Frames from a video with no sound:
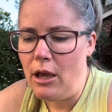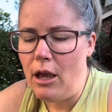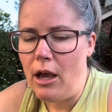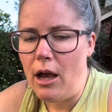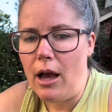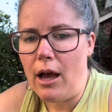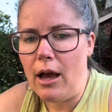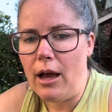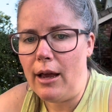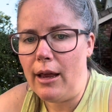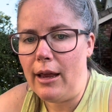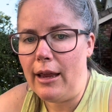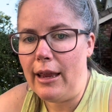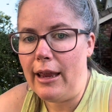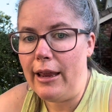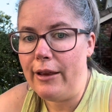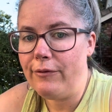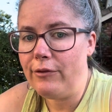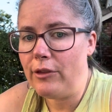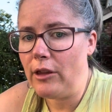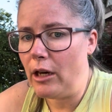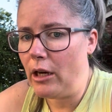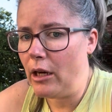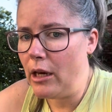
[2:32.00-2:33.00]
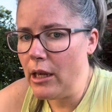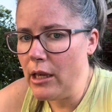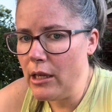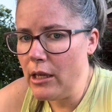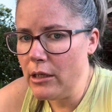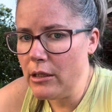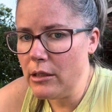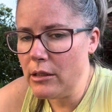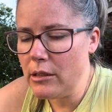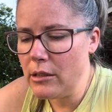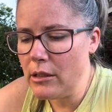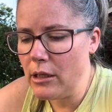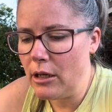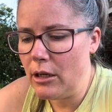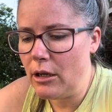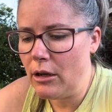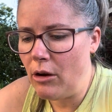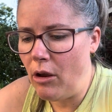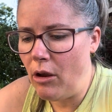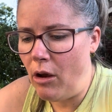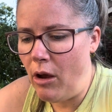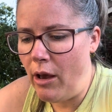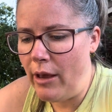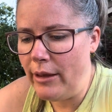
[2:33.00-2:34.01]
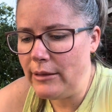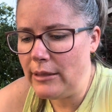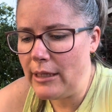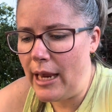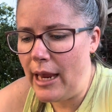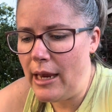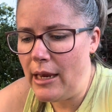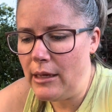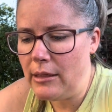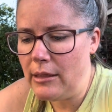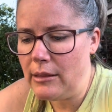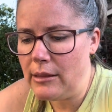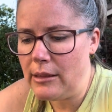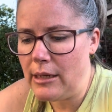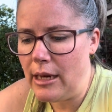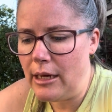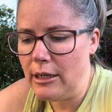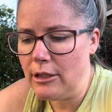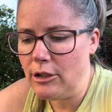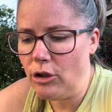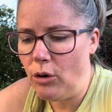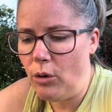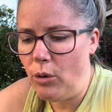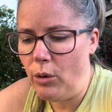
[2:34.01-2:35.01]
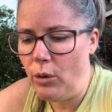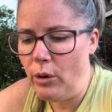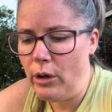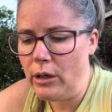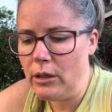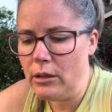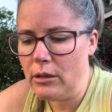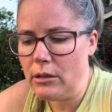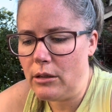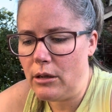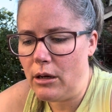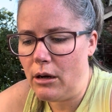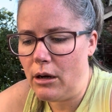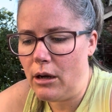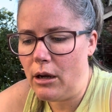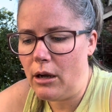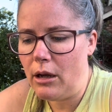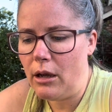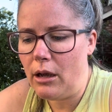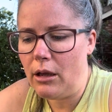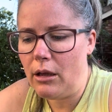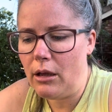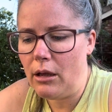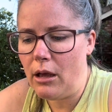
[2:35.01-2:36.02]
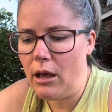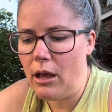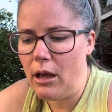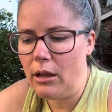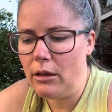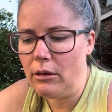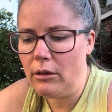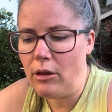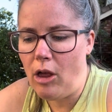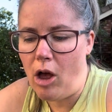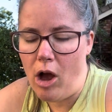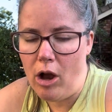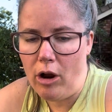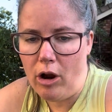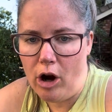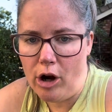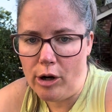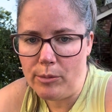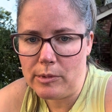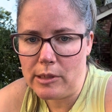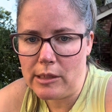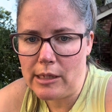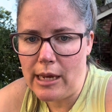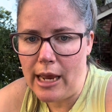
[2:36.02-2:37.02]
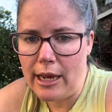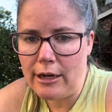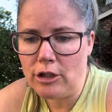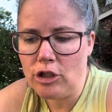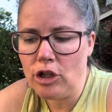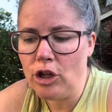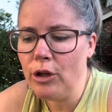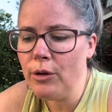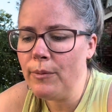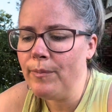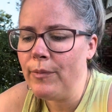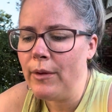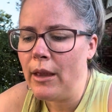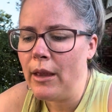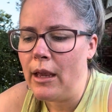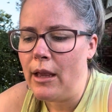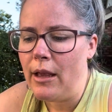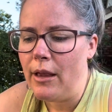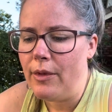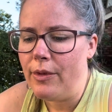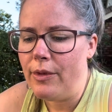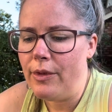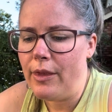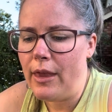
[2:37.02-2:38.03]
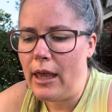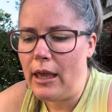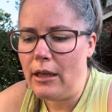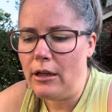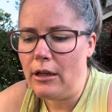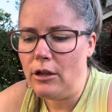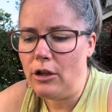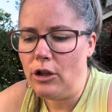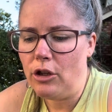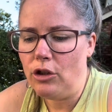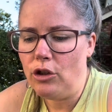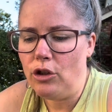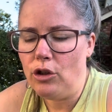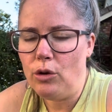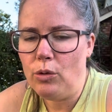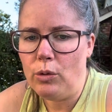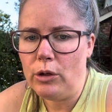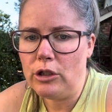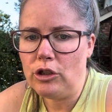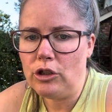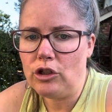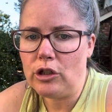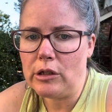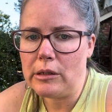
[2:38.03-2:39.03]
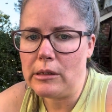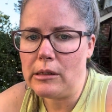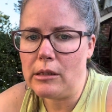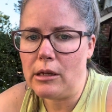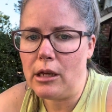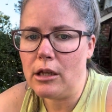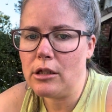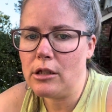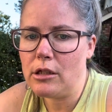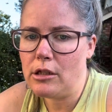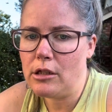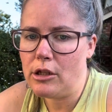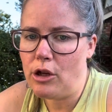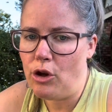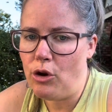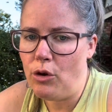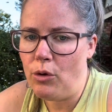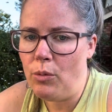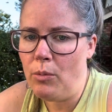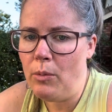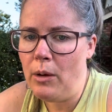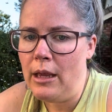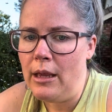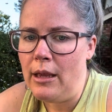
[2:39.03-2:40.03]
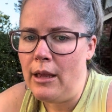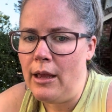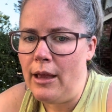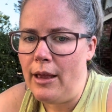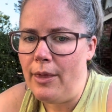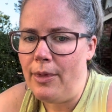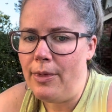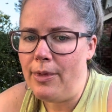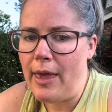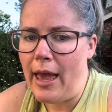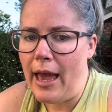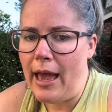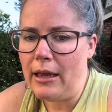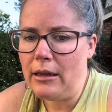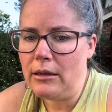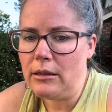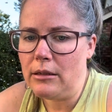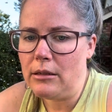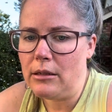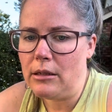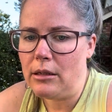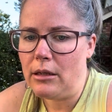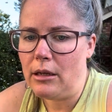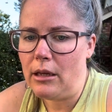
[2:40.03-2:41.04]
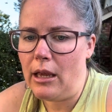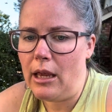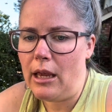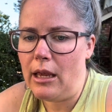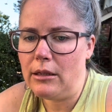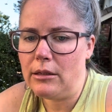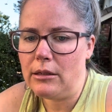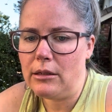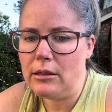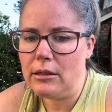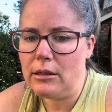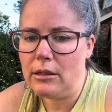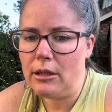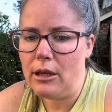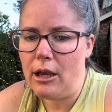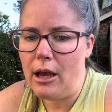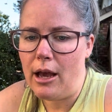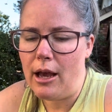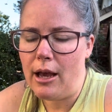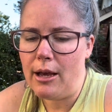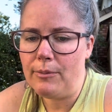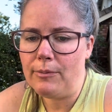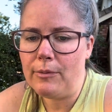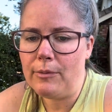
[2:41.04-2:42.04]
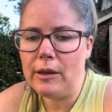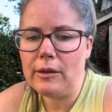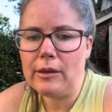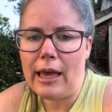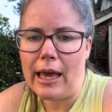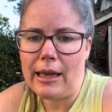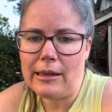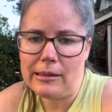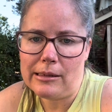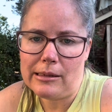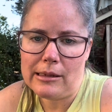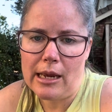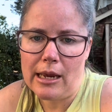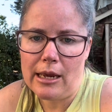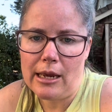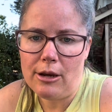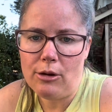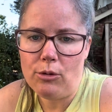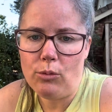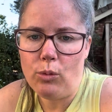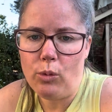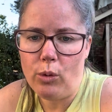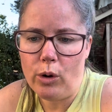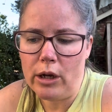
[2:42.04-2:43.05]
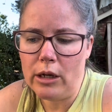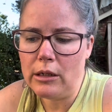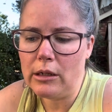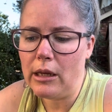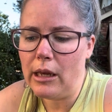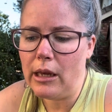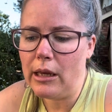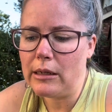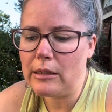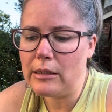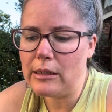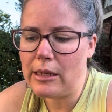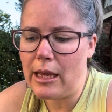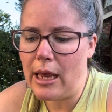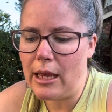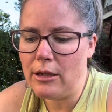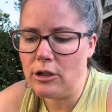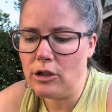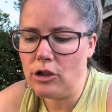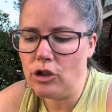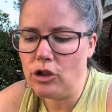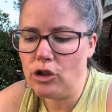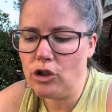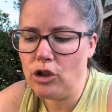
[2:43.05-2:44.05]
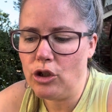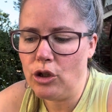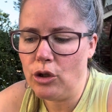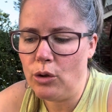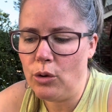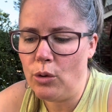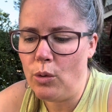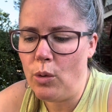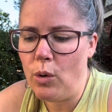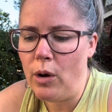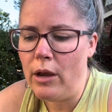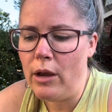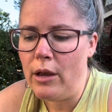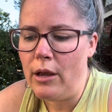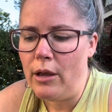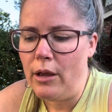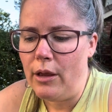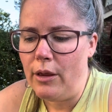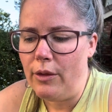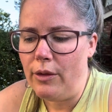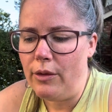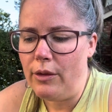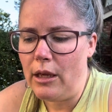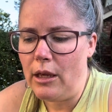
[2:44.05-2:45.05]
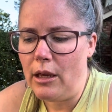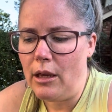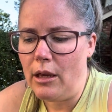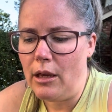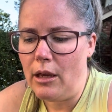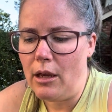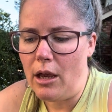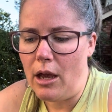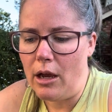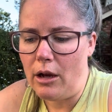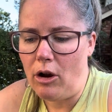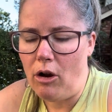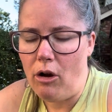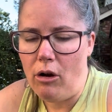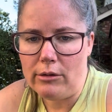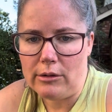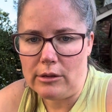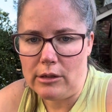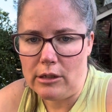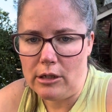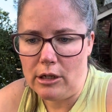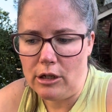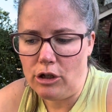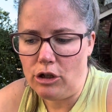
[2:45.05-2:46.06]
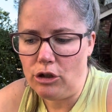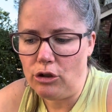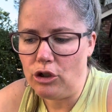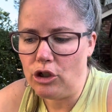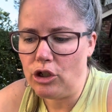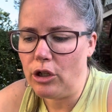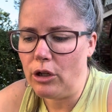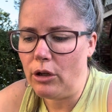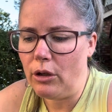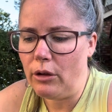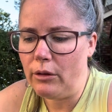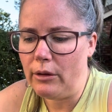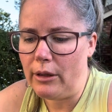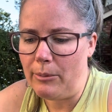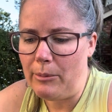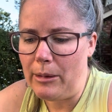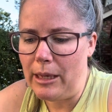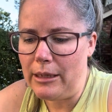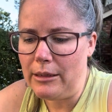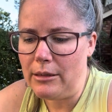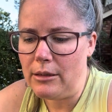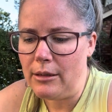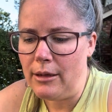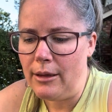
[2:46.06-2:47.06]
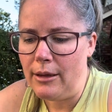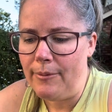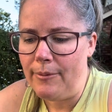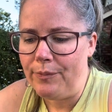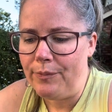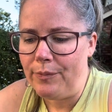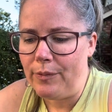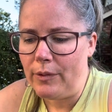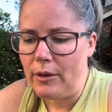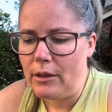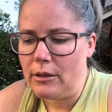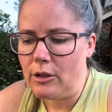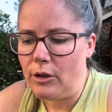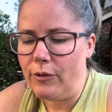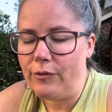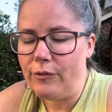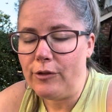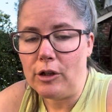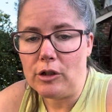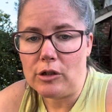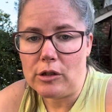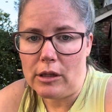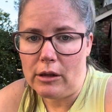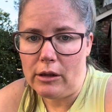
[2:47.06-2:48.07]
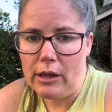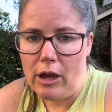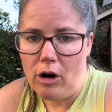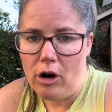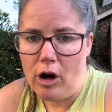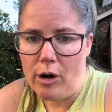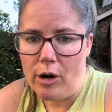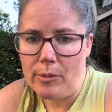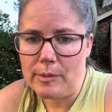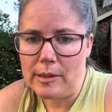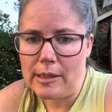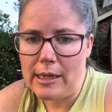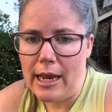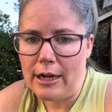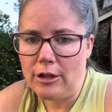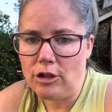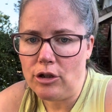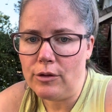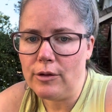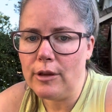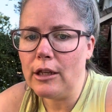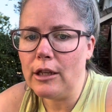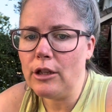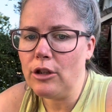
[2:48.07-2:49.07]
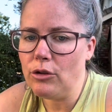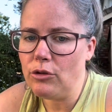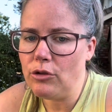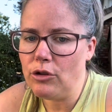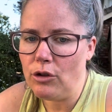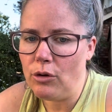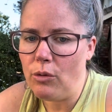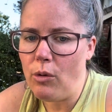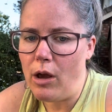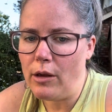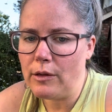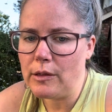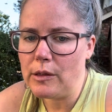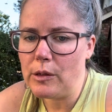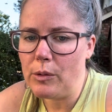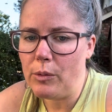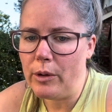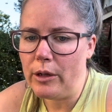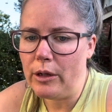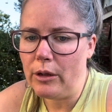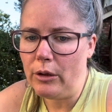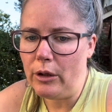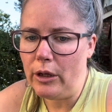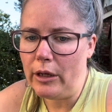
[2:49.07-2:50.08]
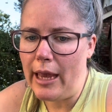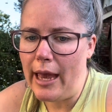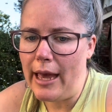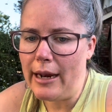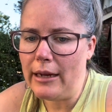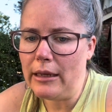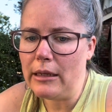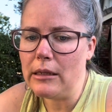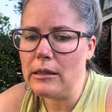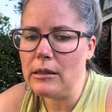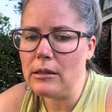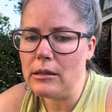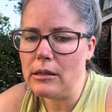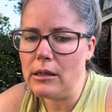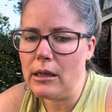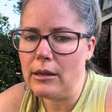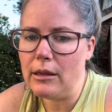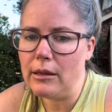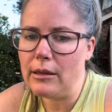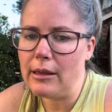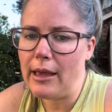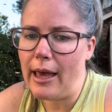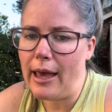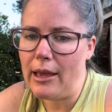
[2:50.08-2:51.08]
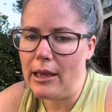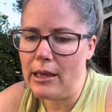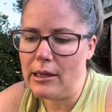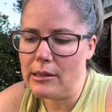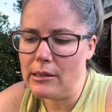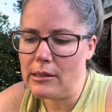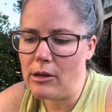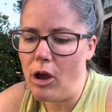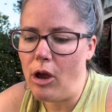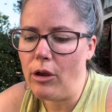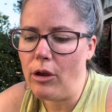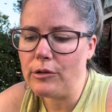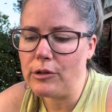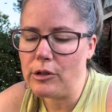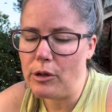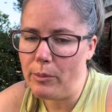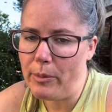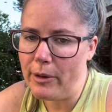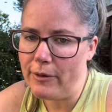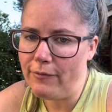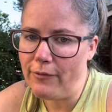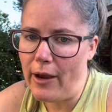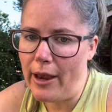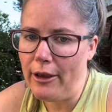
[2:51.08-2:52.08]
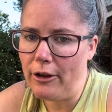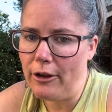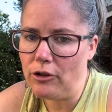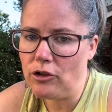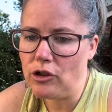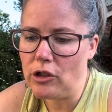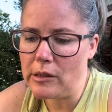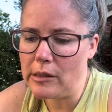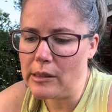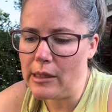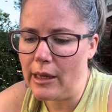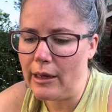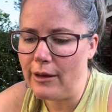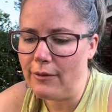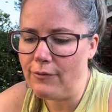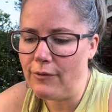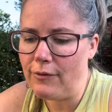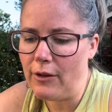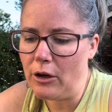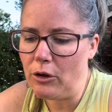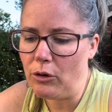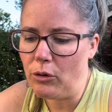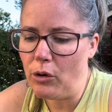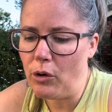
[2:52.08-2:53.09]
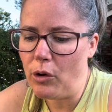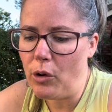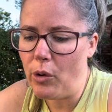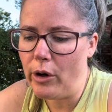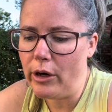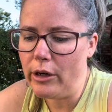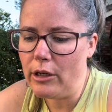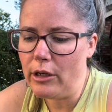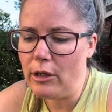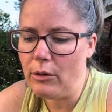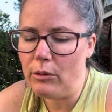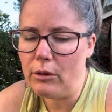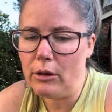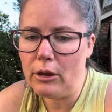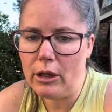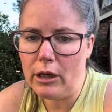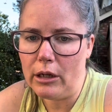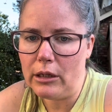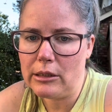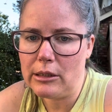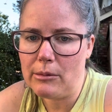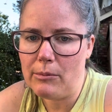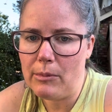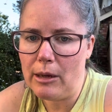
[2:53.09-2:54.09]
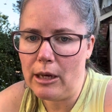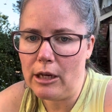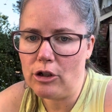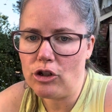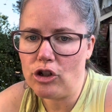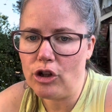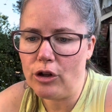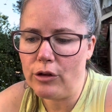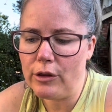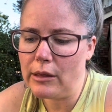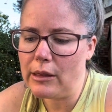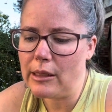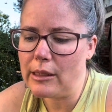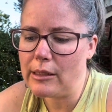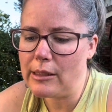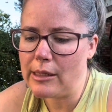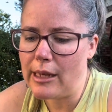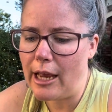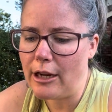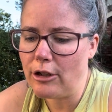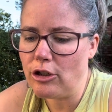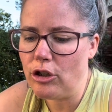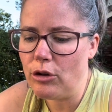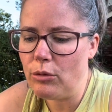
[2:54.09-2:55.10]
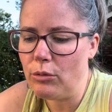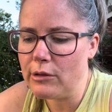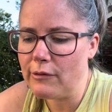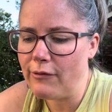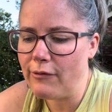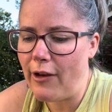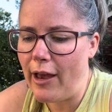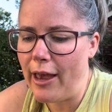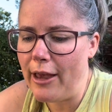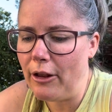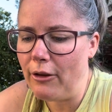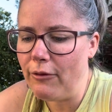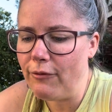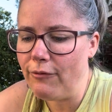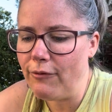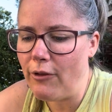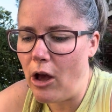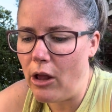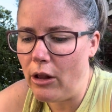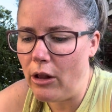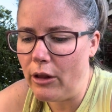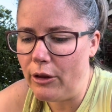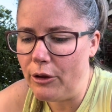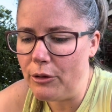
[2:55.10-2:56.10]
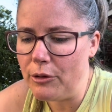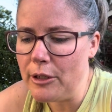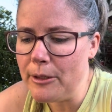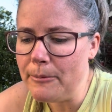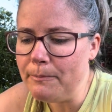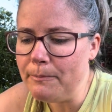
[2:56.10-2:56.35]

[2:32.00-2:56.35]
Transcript: If there is not a state court a long-arm statute, then you would just assume that that state would extend to the constitutional limit. So if there's a long-arm statute, then you do also want to look at it and see that that has also been filed. Just like in federal court, you would look to make sure that the statute was followed.